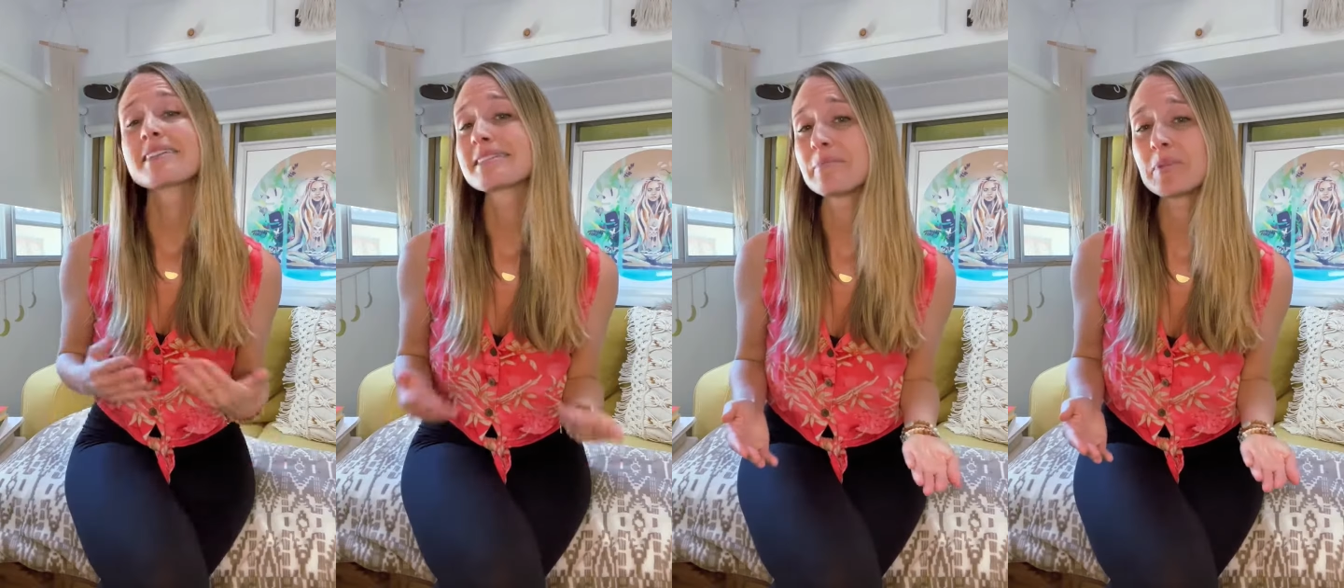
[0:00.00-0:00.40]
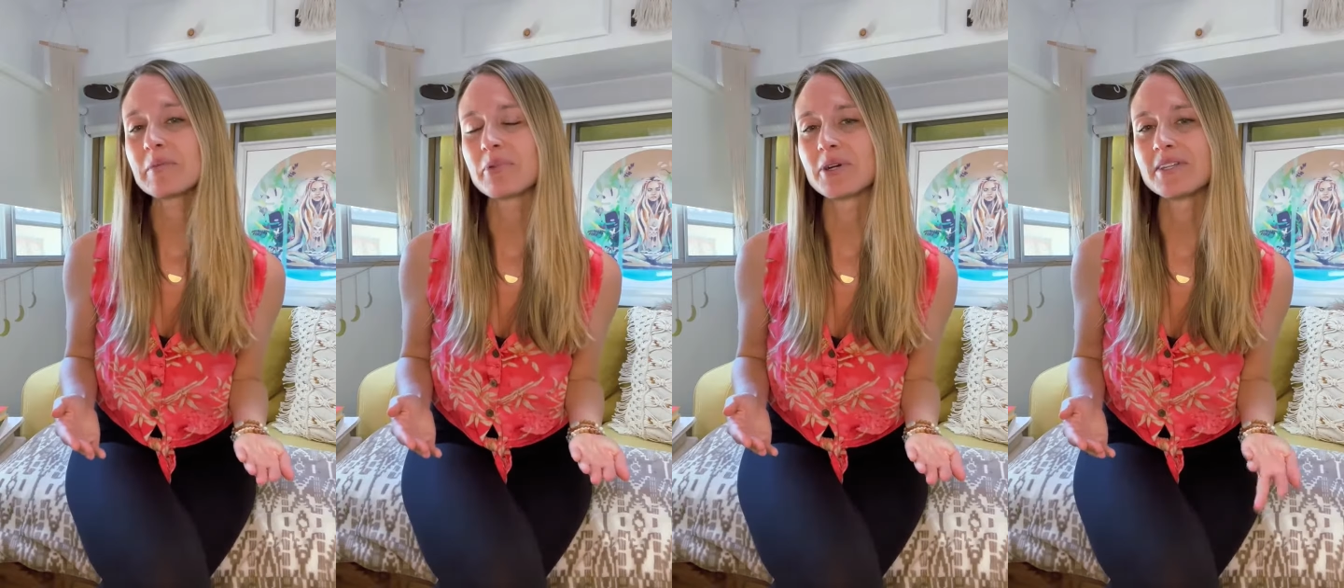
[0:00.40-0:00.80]

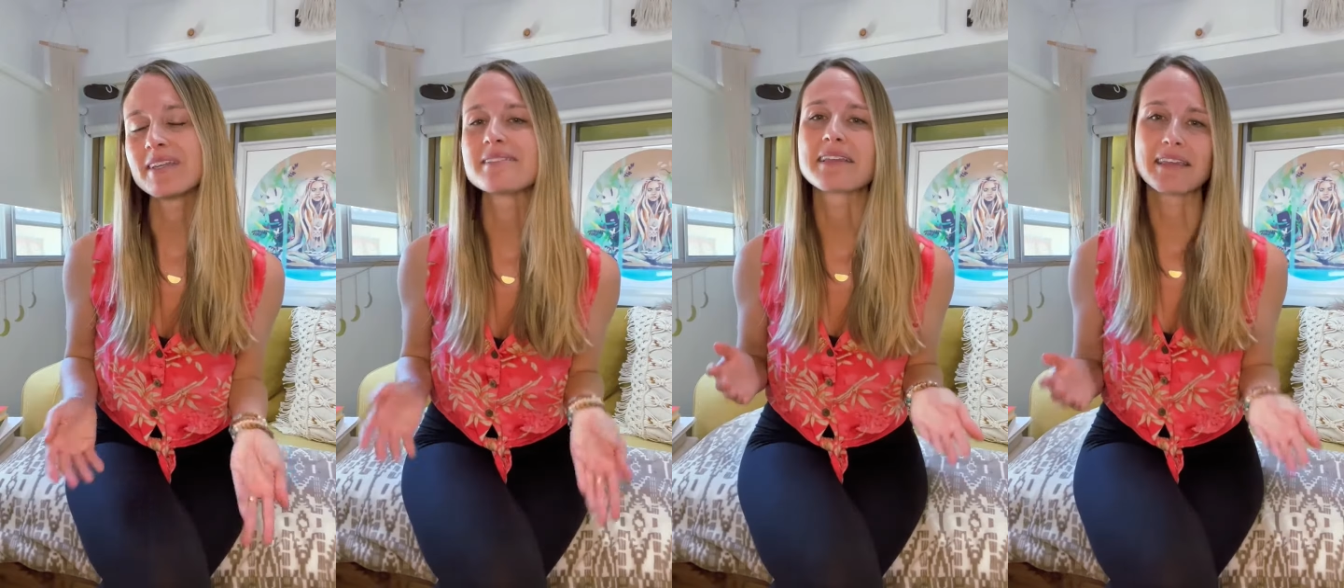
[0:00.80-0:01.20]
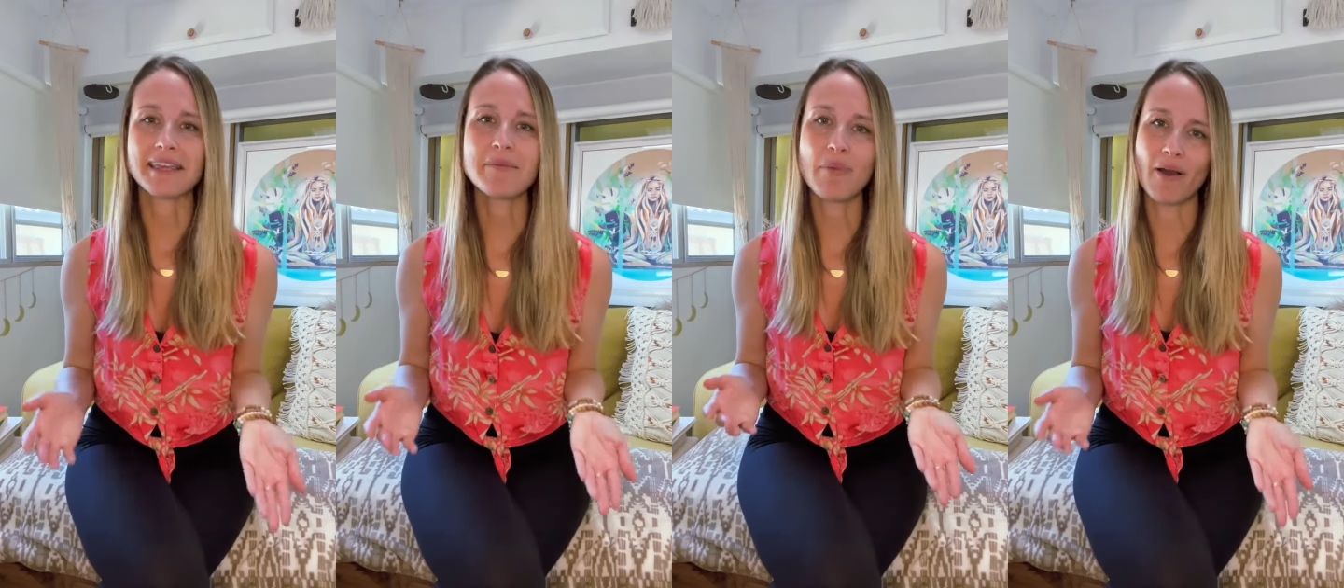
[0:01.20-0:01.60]
Simply put, it's a
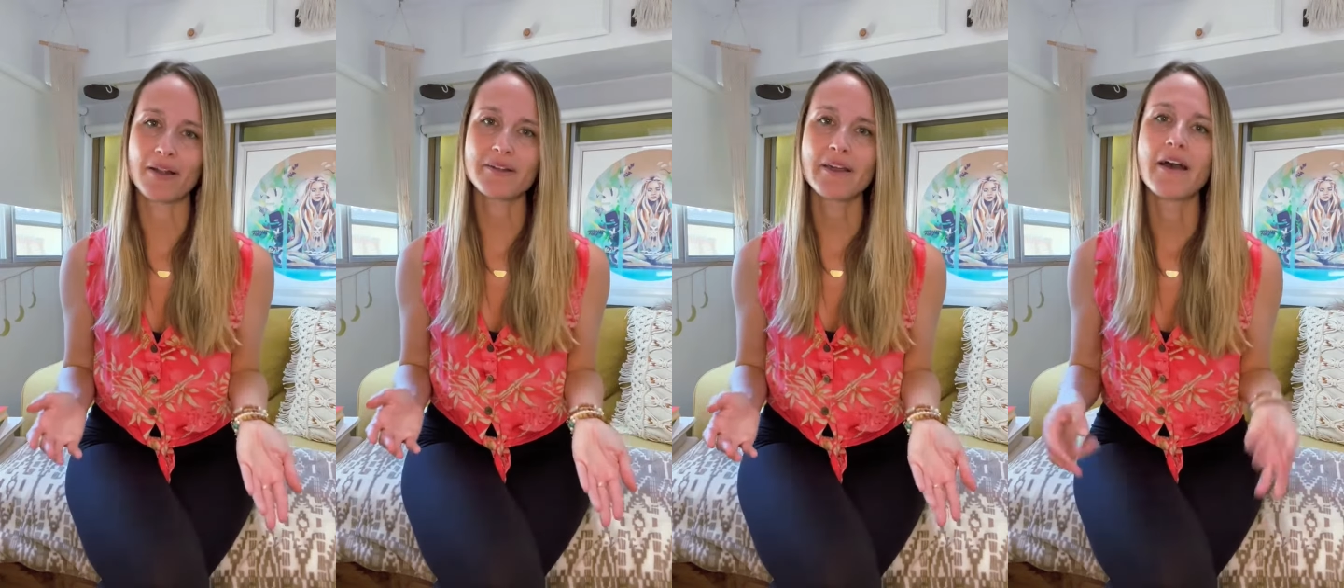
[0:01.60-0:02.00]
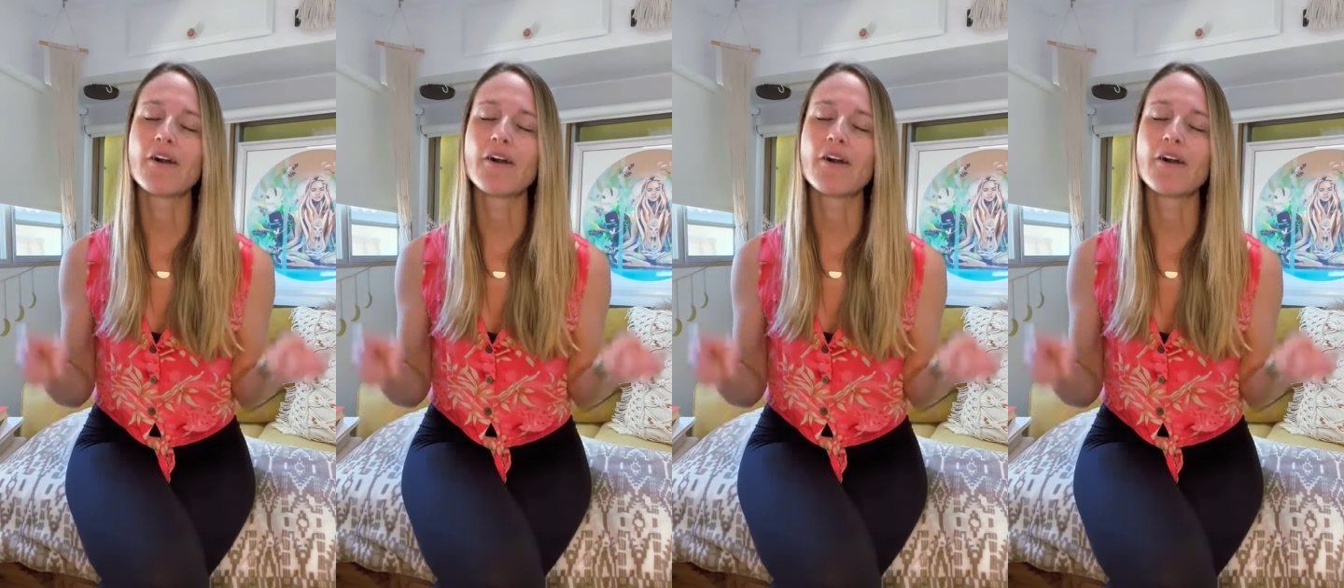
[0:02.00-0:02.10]
key part